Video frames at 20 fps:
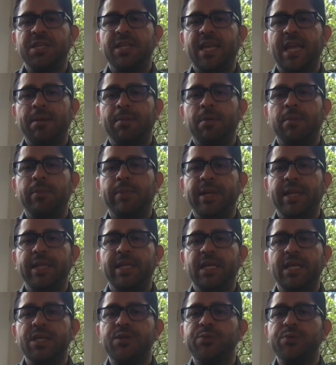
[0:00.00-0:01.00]

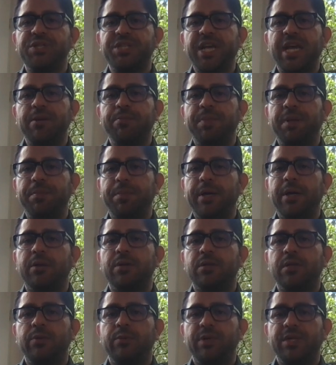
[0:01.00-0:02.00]
capabilities which can be
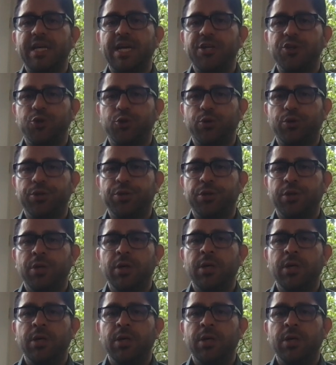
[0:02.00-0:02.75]
built with Azure.